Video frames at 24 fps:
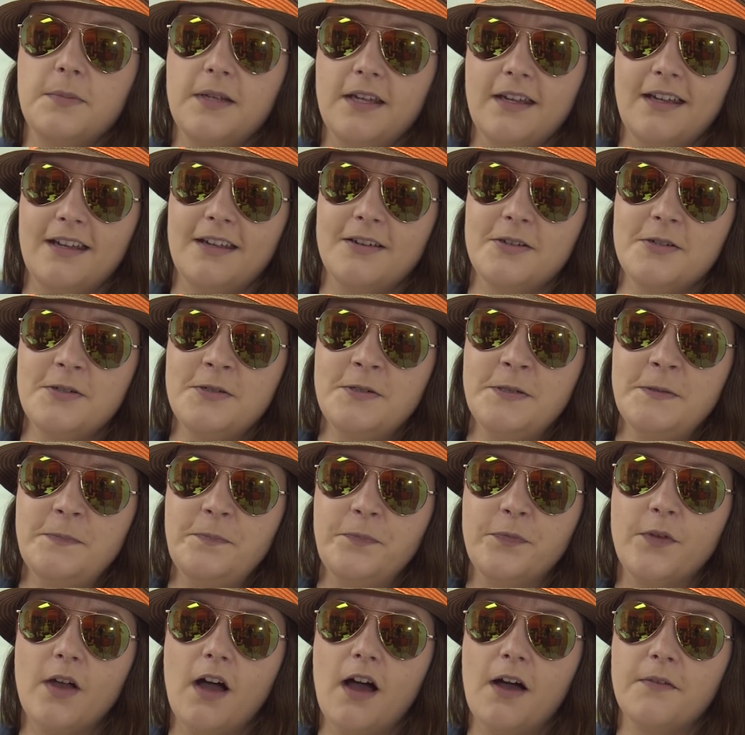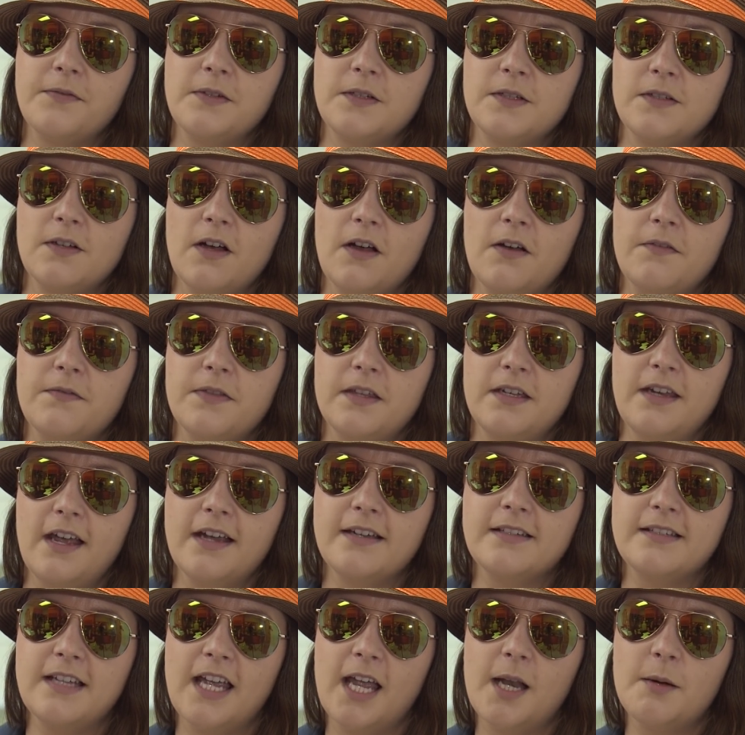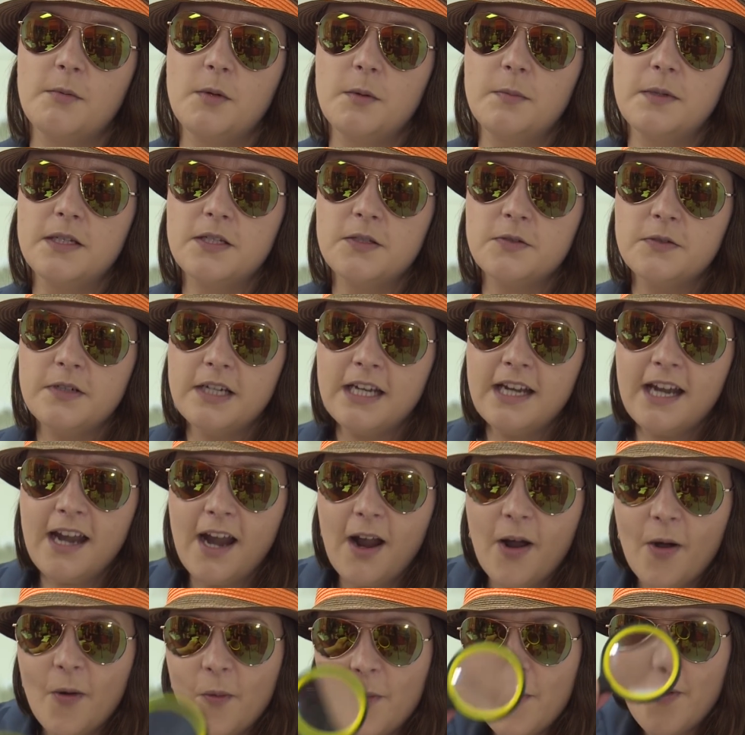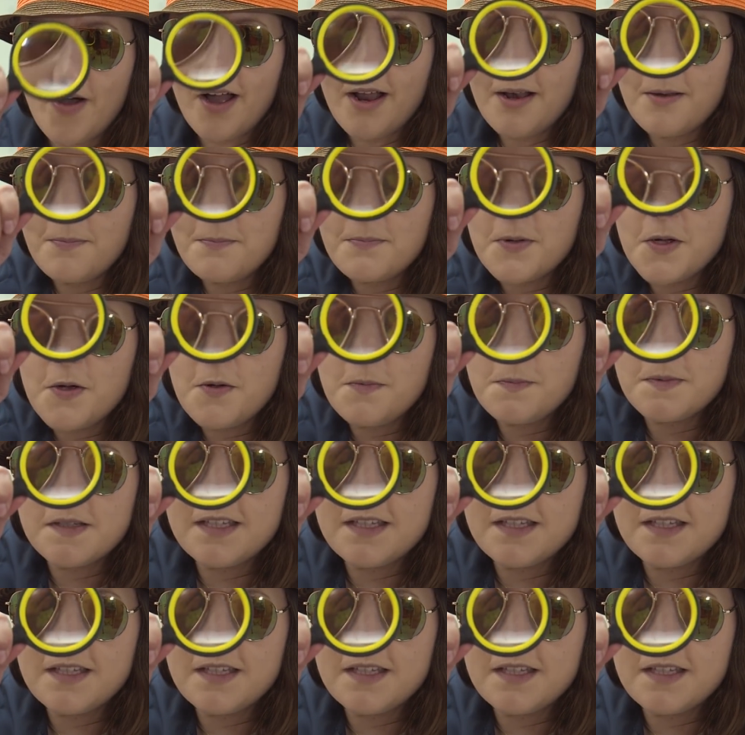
PU, off to solve the next animal mystery, one poop